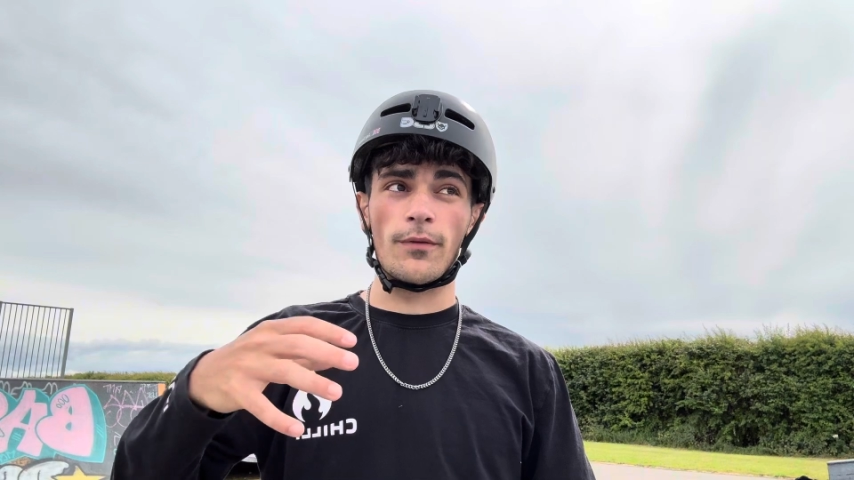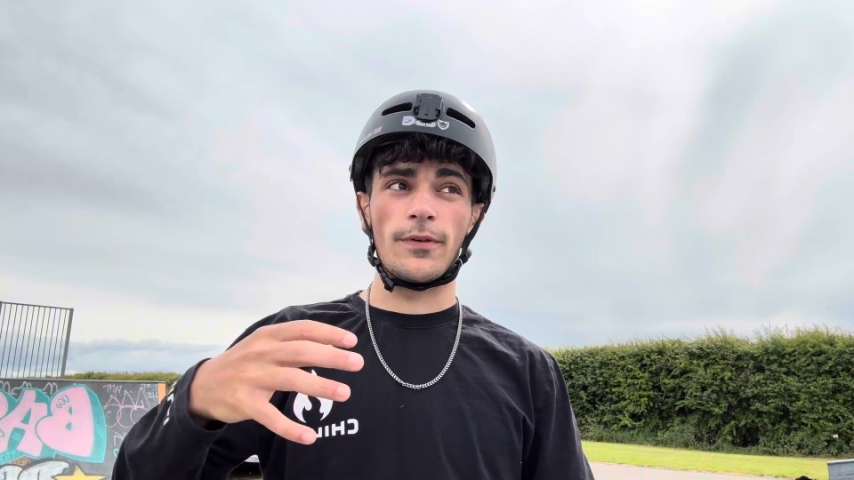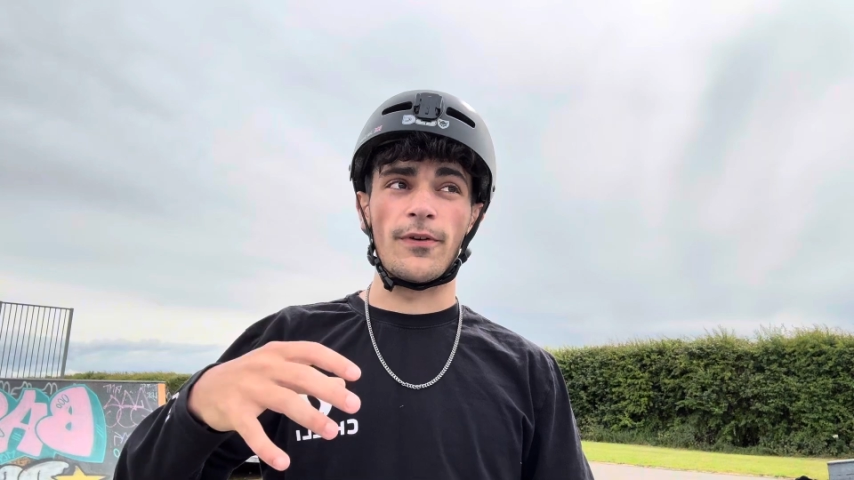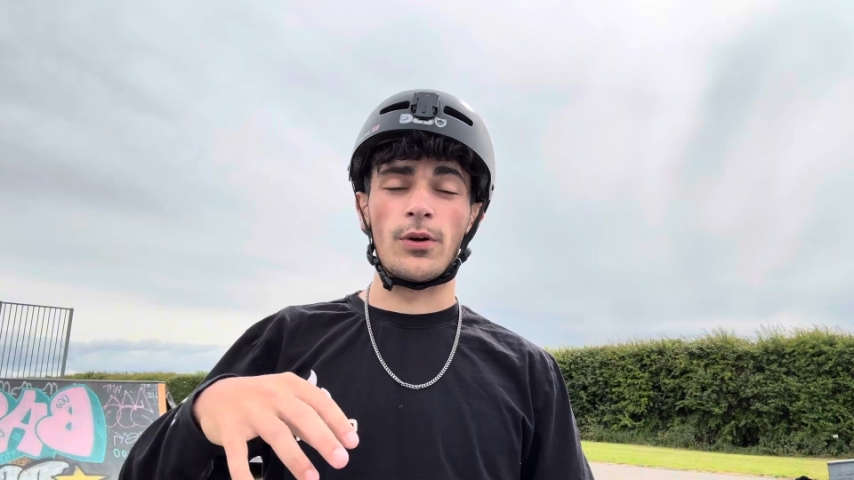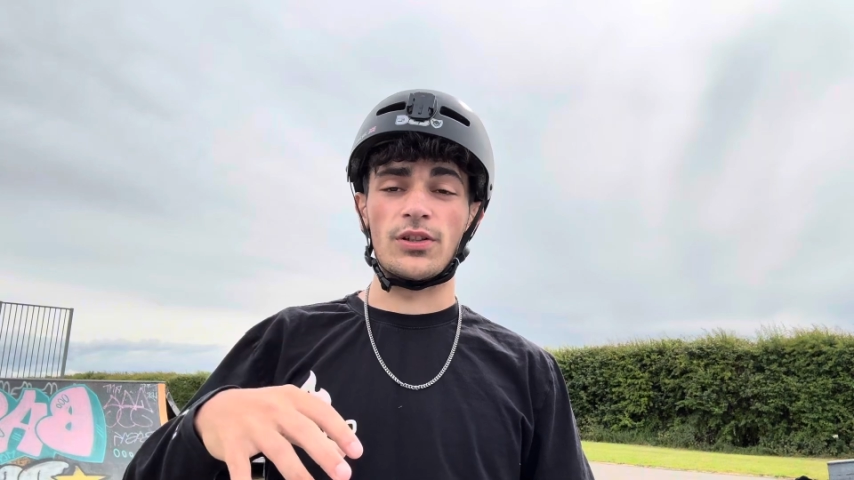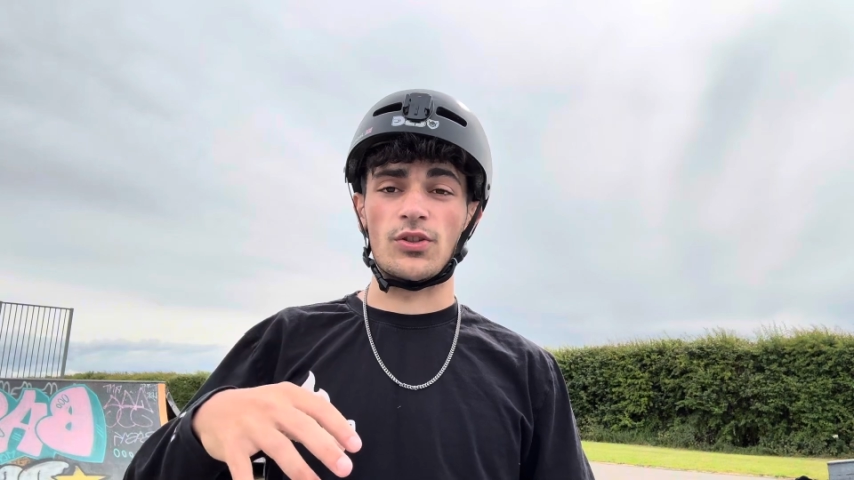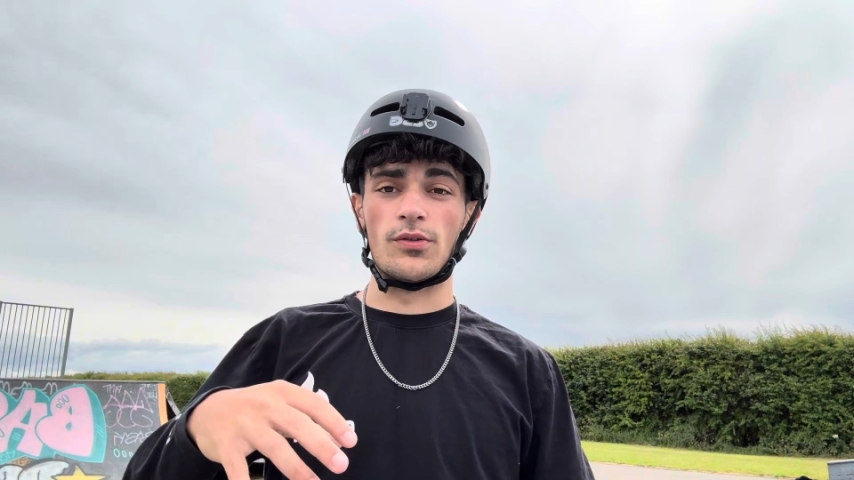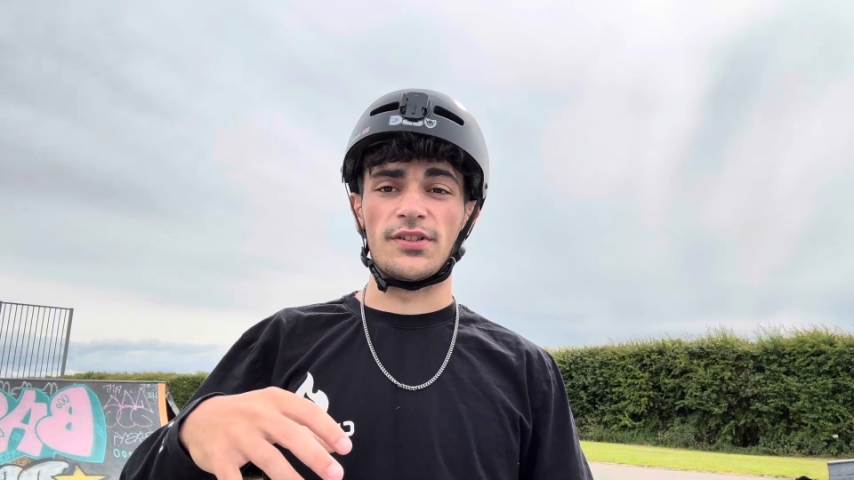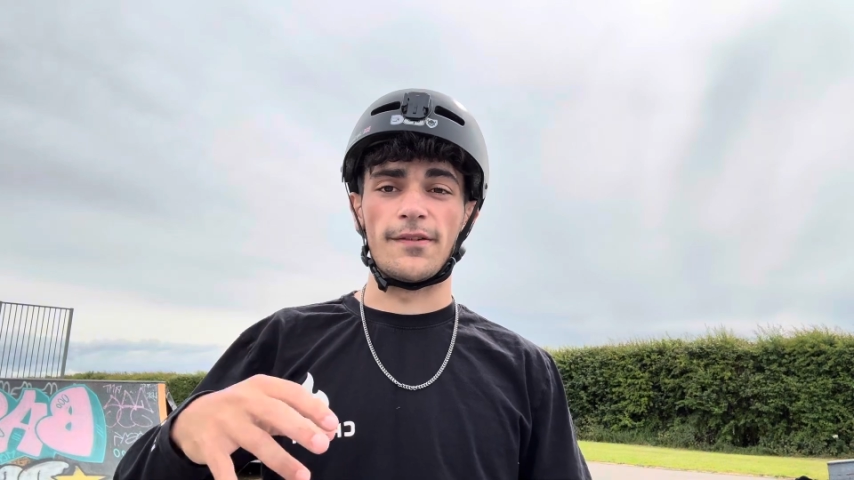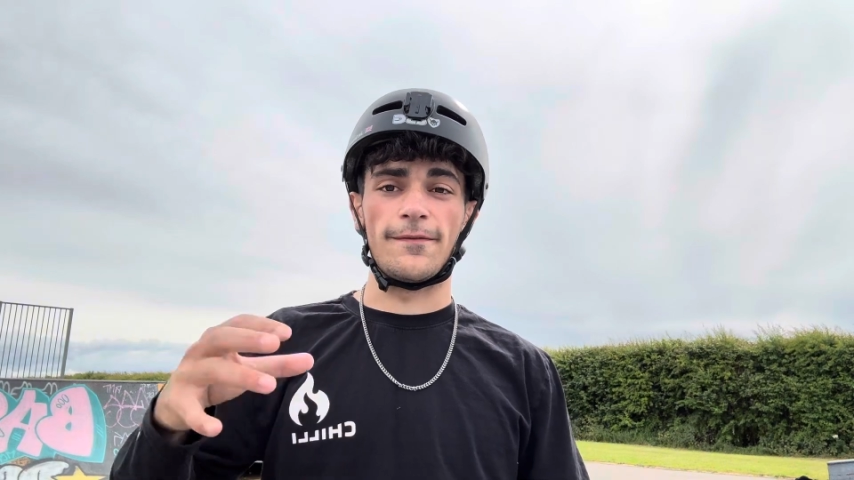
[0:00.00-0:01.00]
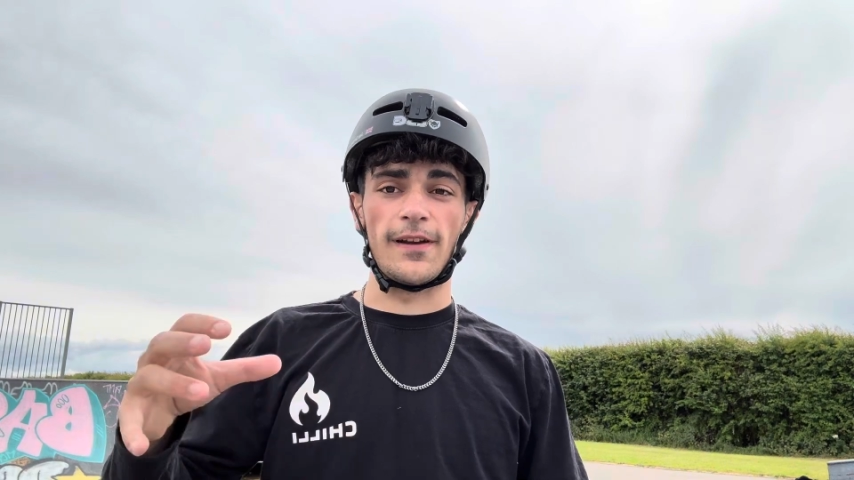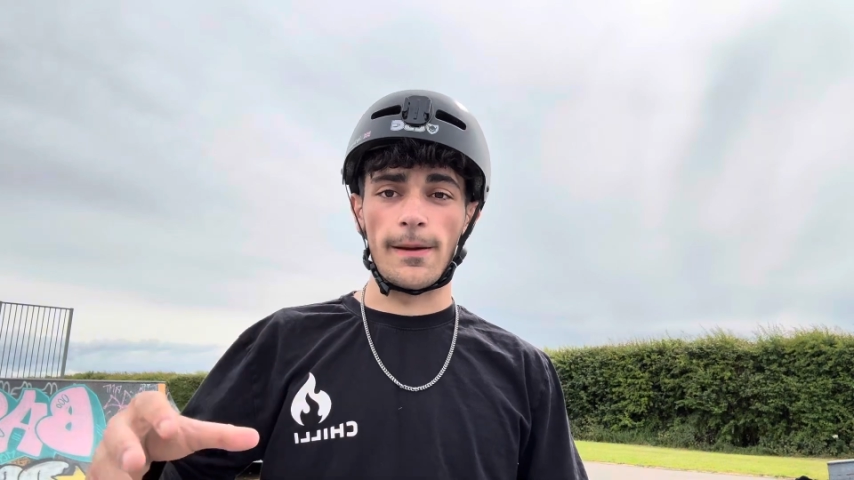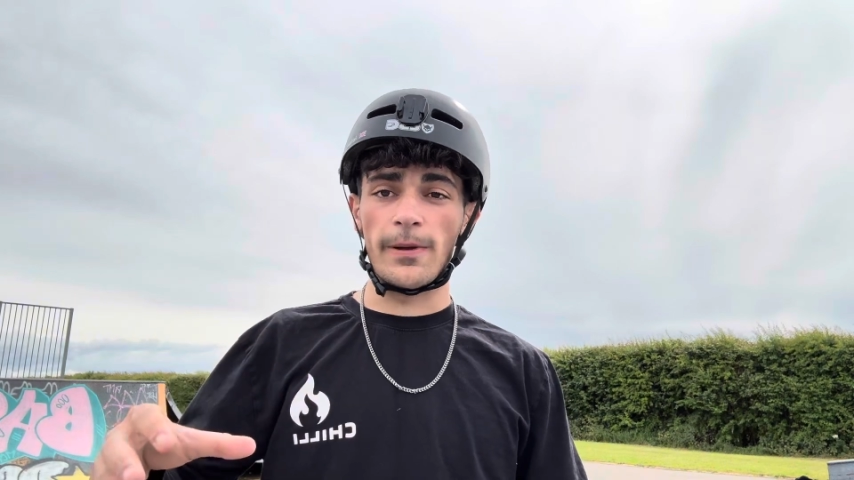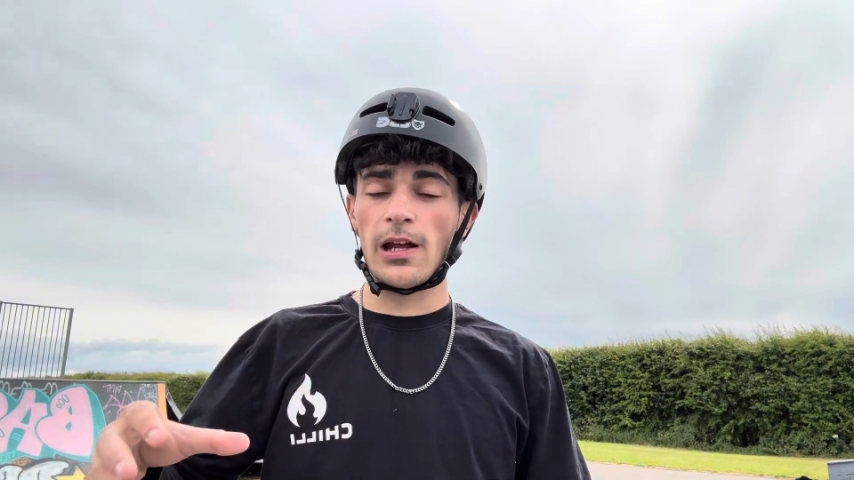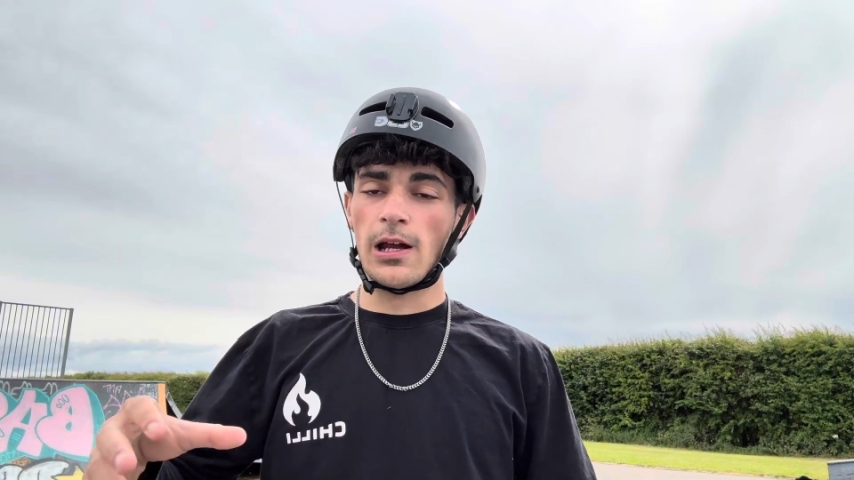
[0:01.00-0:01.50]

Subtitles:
of your focus onto the flip,